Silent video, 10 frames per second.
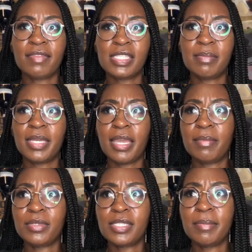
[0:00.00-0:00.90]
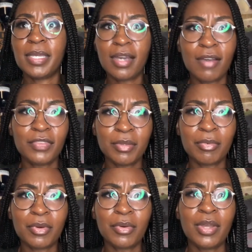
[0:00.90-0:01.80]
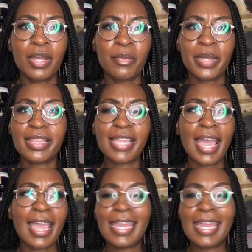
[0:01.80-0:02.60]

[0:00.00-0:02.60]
to be able to be comfortable with that.